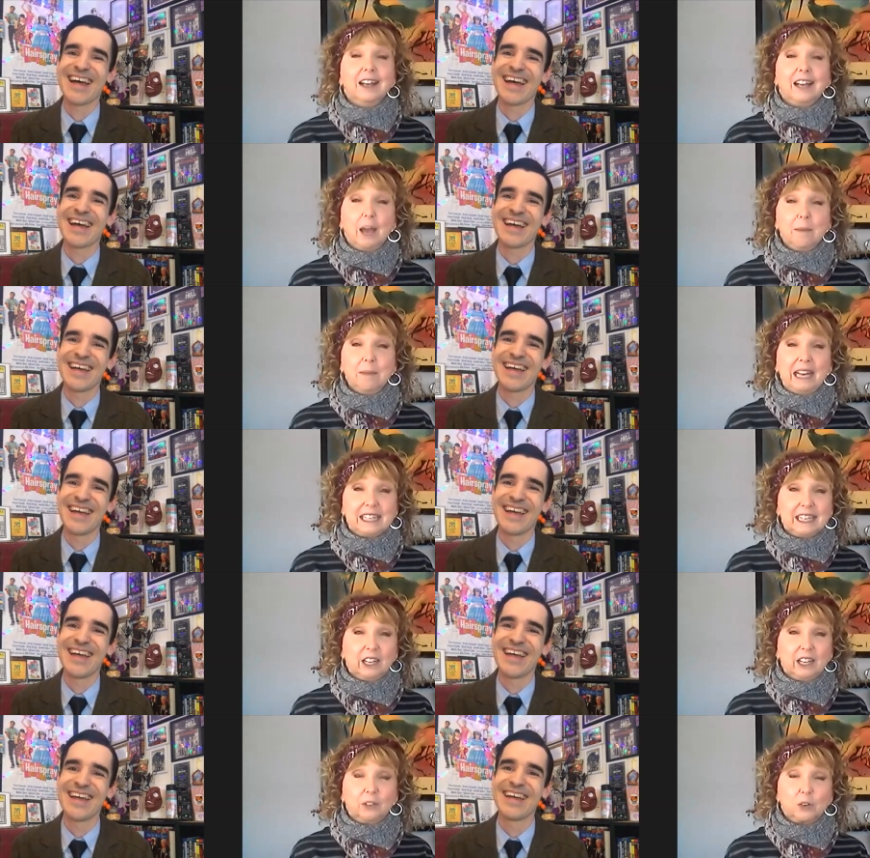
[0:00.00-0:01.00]
Speaker 1: come and
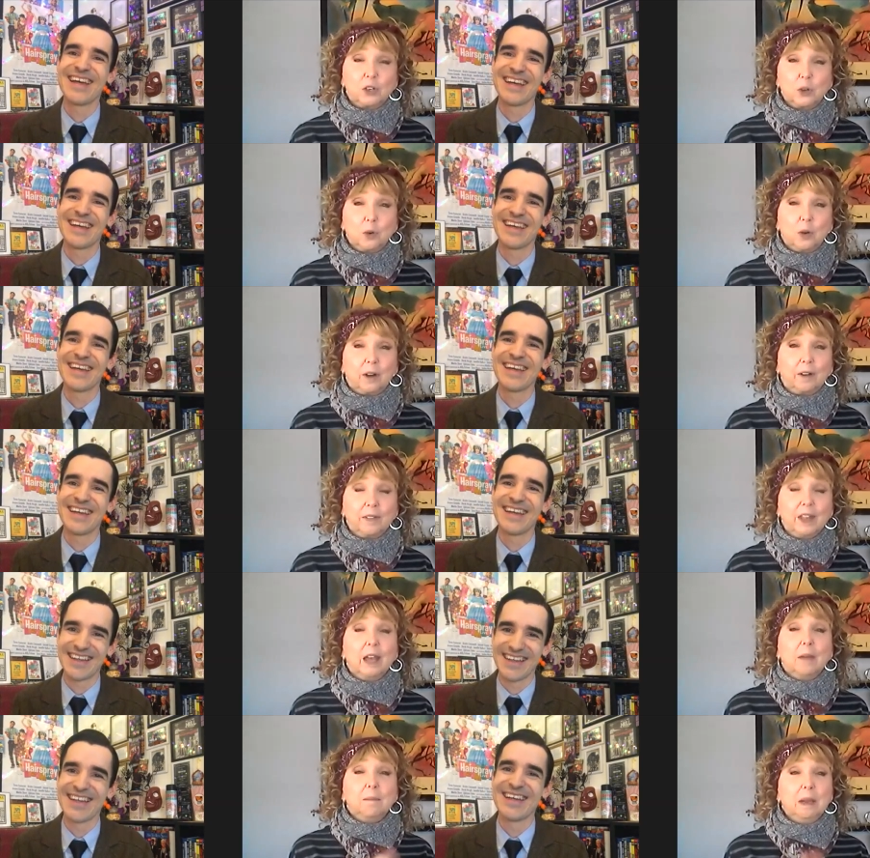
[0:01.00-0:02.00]
see us for sure.
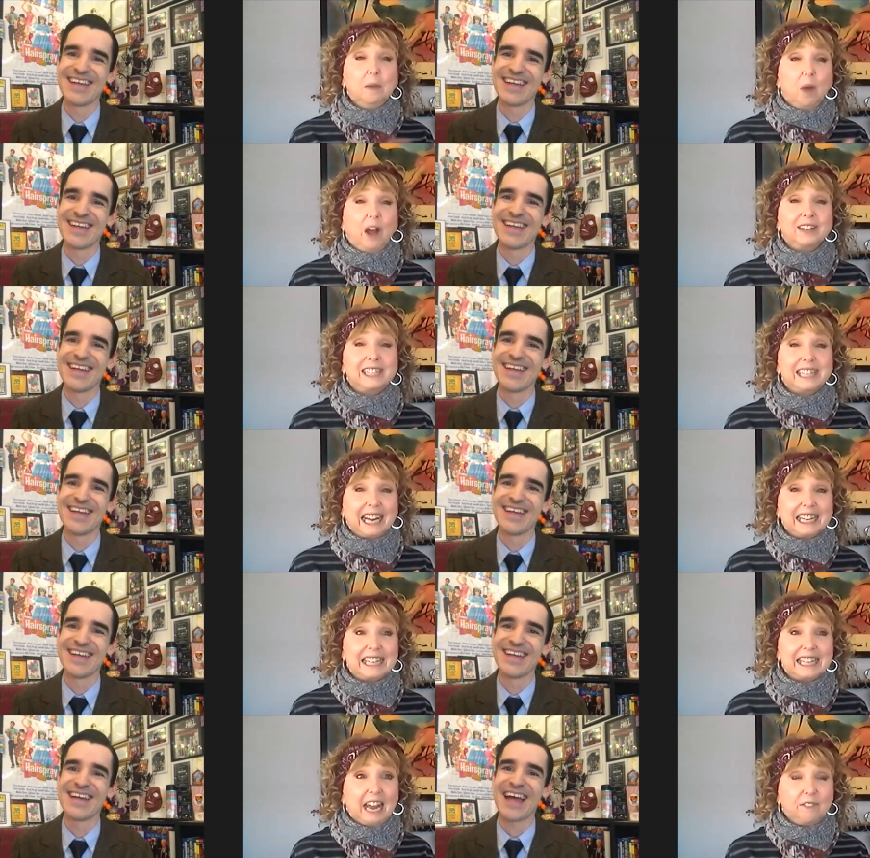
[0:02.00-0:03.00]
Meanwhile, stay
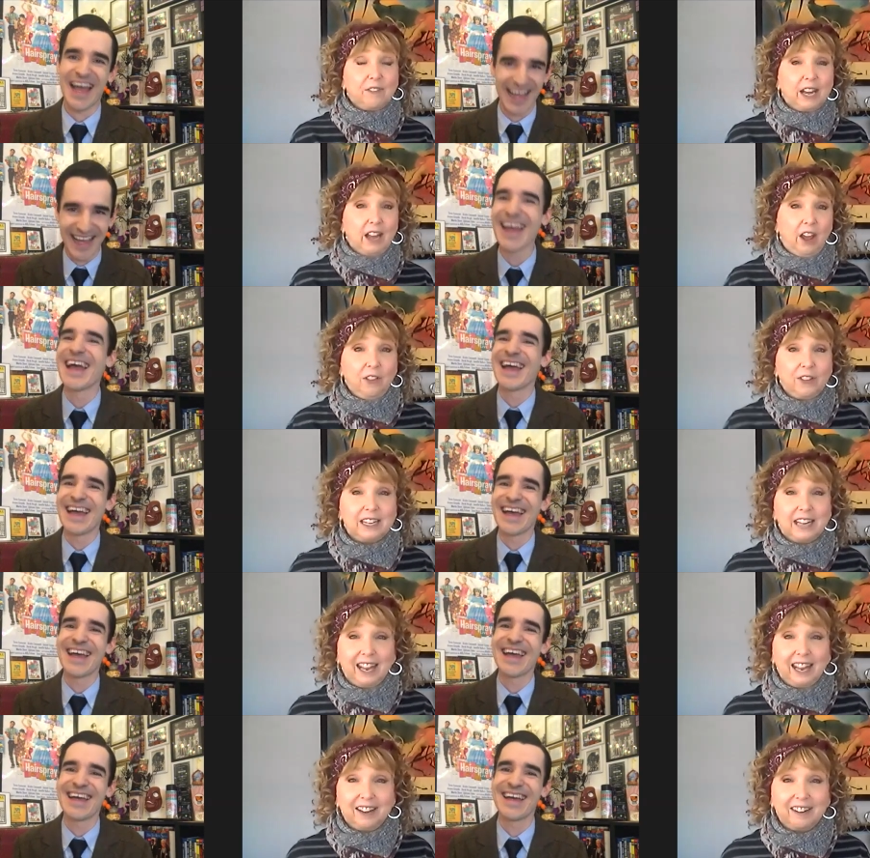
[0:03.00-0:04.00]
safe and healthy
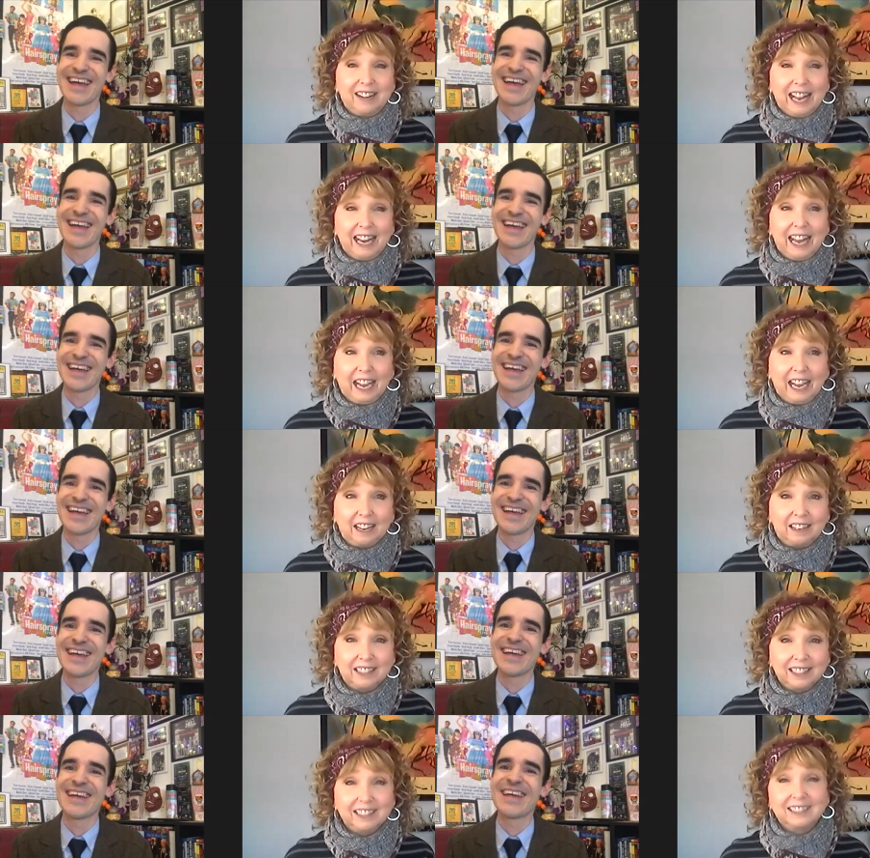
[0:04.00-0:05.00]
down there in LA.
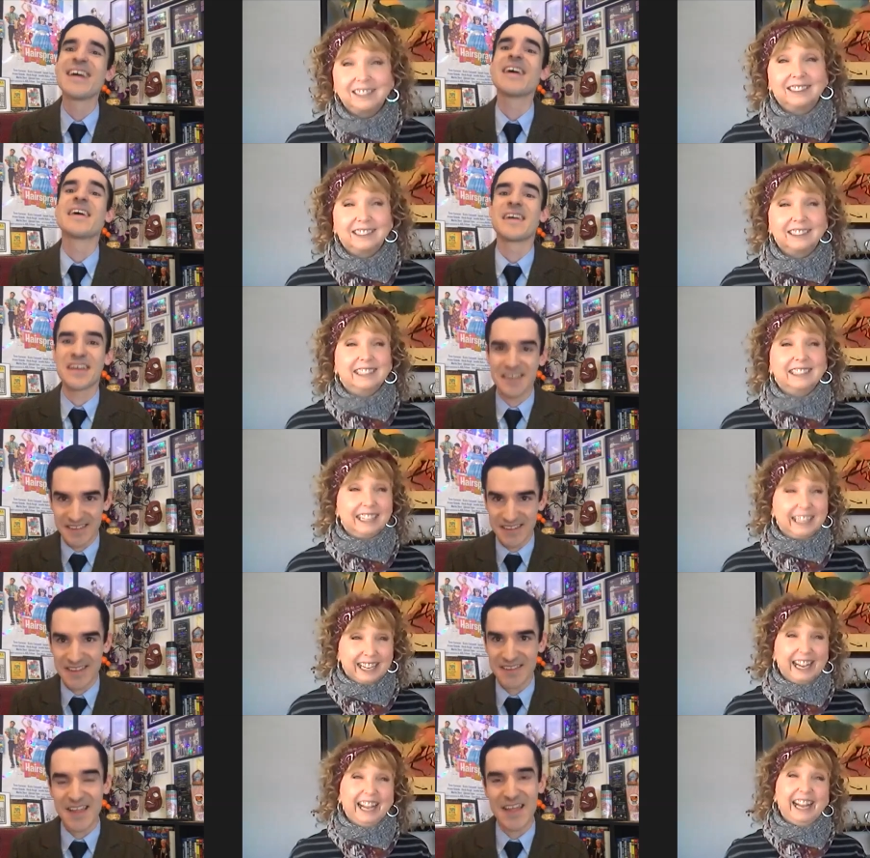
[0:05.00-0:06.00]

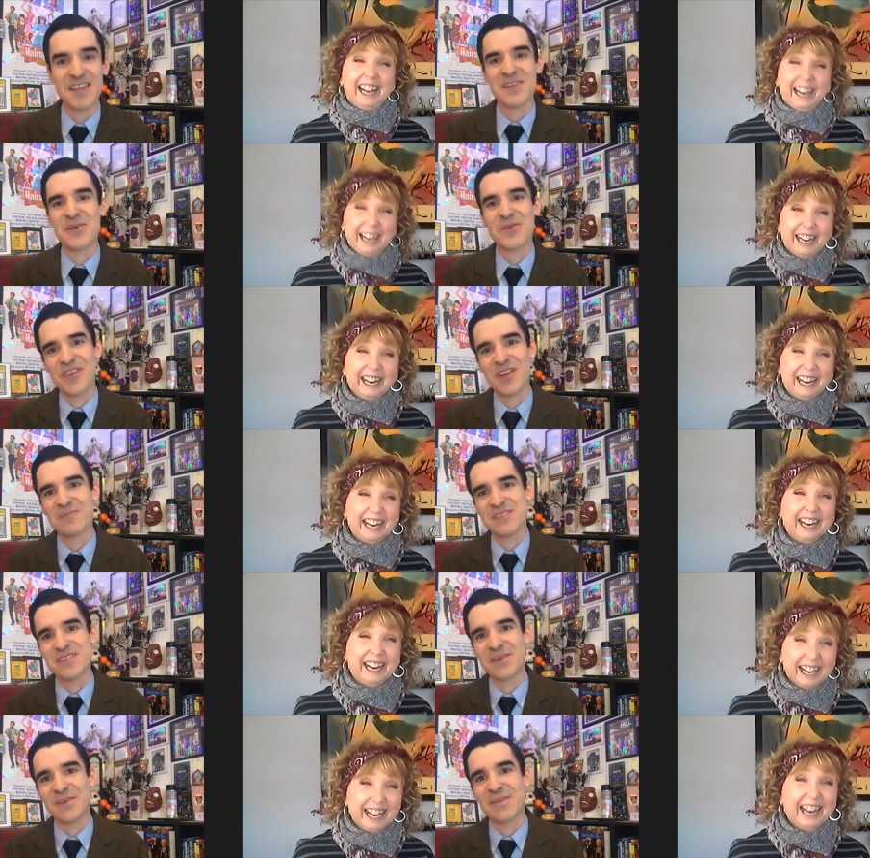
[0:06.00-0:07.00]
Speaker 2: Thank you. Same to you.
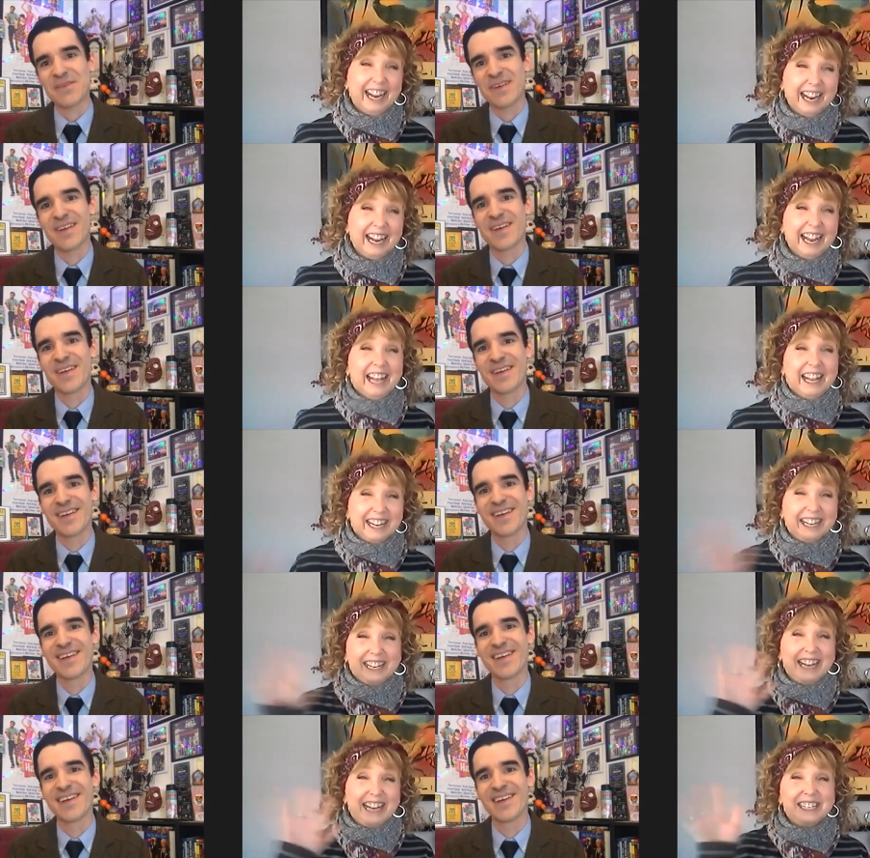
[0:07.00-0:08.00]

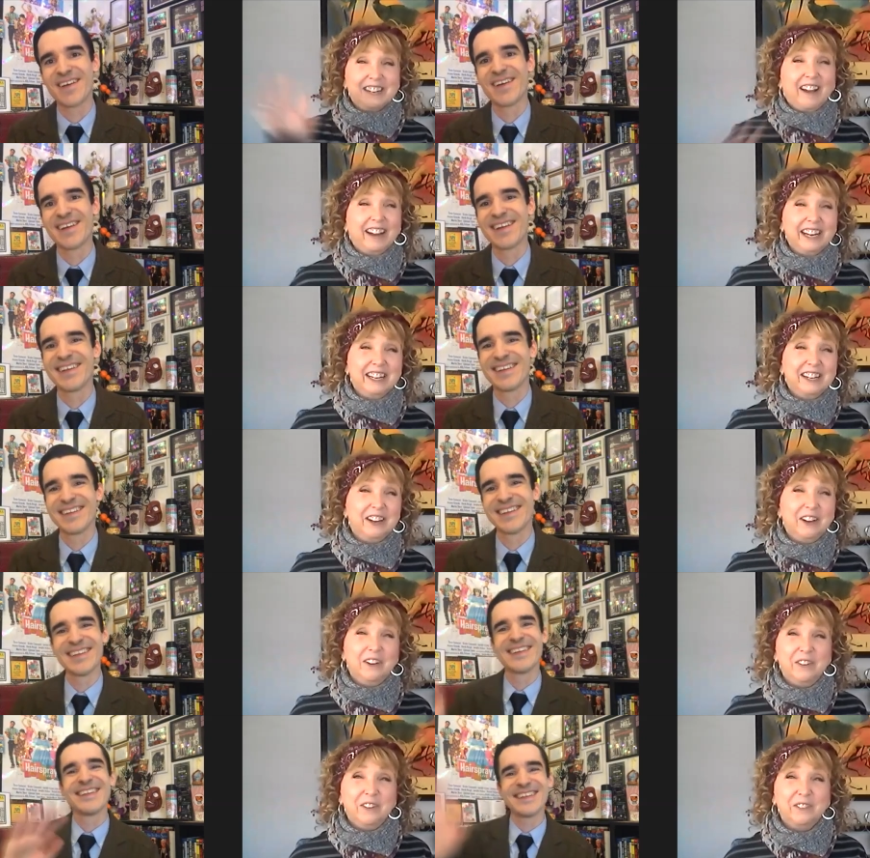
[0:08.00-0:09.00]
Speaker 1: nice talking to
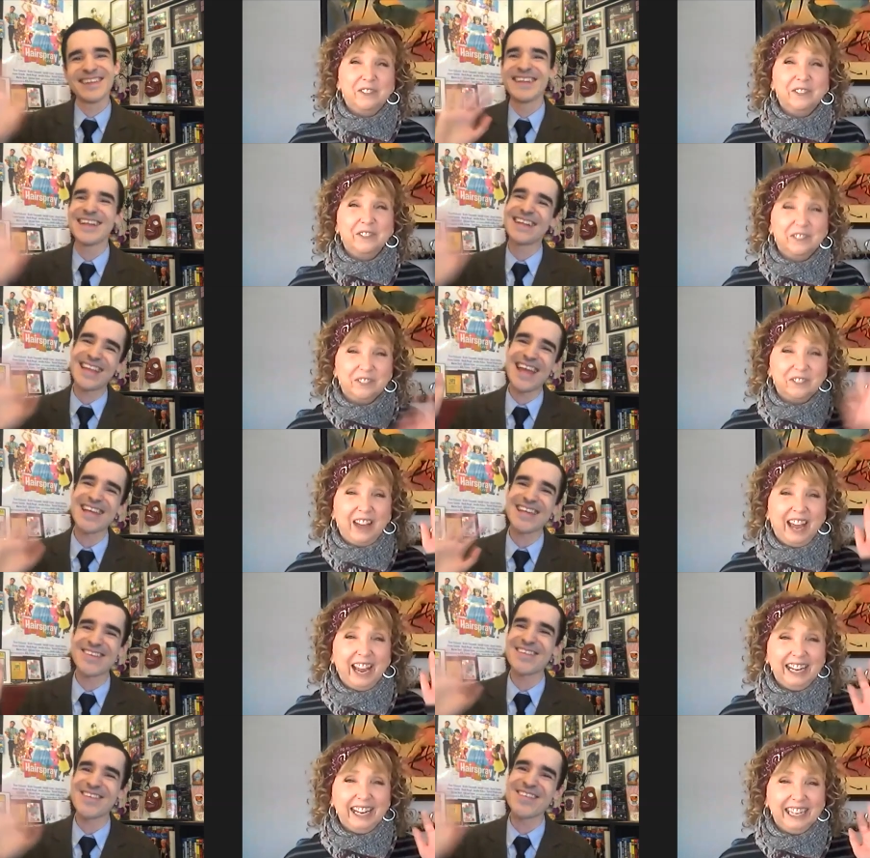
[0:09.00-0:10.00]
you. Thank Bye. you.
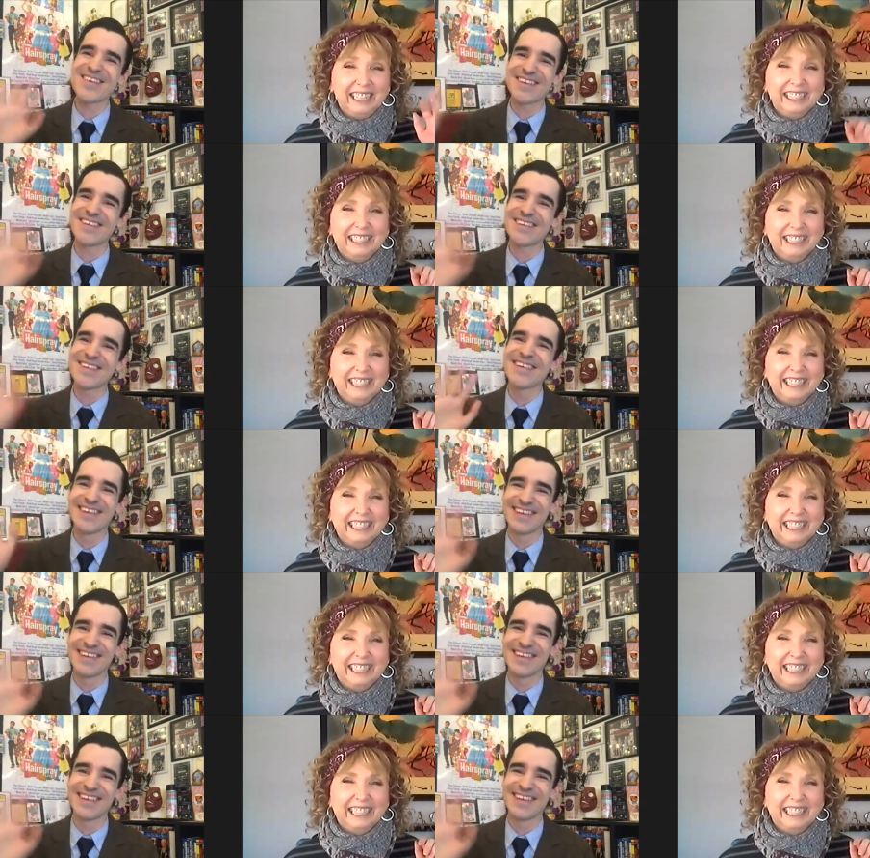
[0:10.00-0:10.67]
You too.